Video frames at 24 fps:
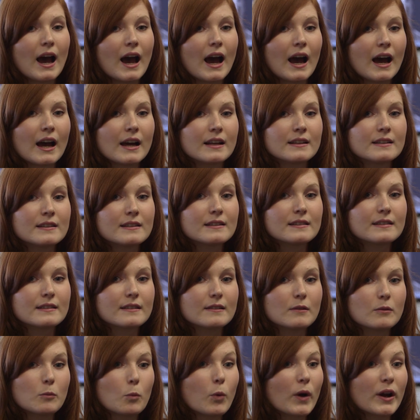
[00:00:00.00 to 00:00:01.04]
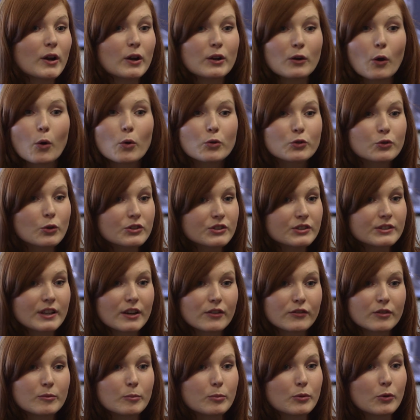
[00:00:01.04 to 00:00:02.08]
and working all sorts of
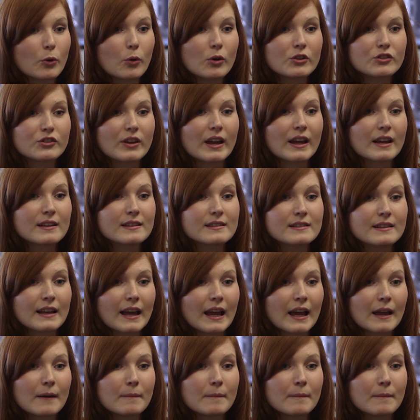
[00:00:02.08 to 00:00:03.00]
different projects,